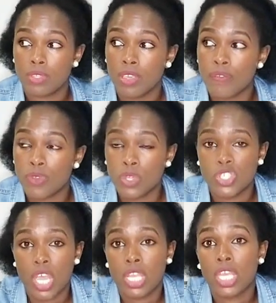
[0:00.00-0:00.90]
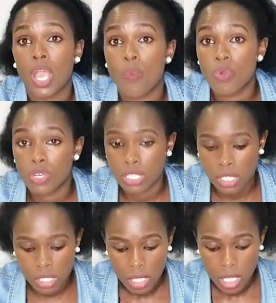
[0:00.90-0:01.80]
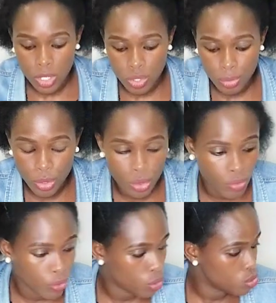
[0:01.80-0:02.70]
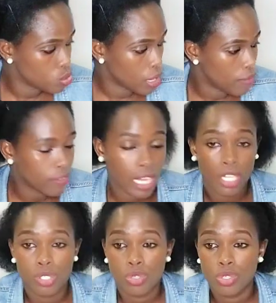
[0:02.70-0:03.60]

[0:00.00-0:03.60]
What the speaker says: if you're sharing a ward. It will be good for you to have a lasso.